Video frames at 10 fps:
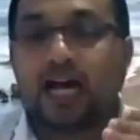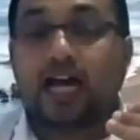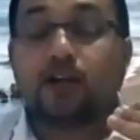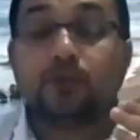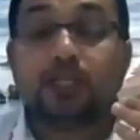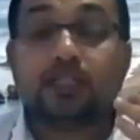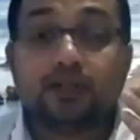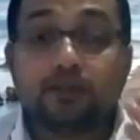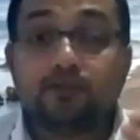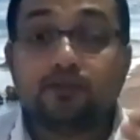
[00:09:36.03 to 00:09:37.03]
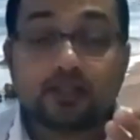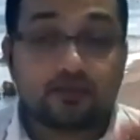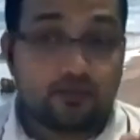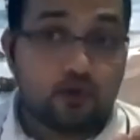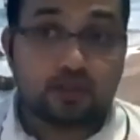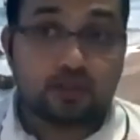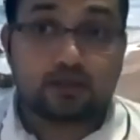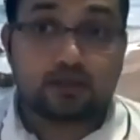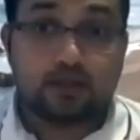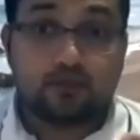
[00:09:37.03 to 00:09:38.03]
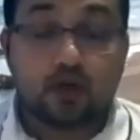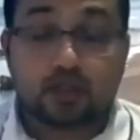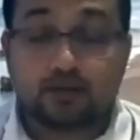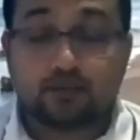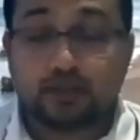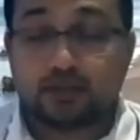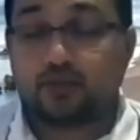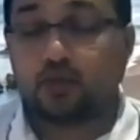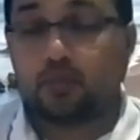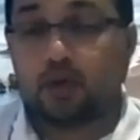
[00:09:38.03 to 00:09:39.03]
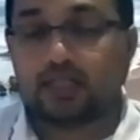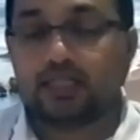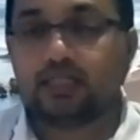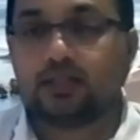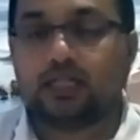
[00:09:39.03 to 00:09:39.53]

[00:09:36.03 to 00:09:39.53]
And we develop workflows, workflow models.